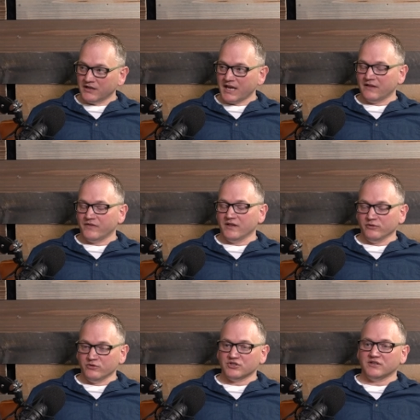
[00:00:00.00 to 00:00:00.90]
and the
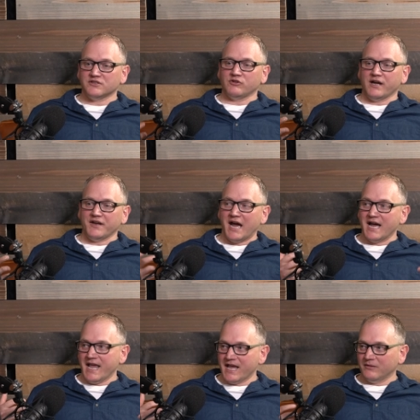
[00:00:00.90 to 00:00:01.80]
illusion is around I
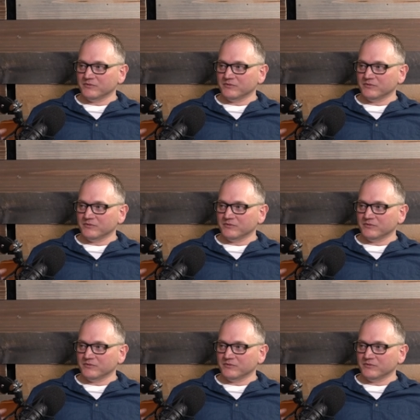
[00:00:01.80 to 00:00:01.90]
am.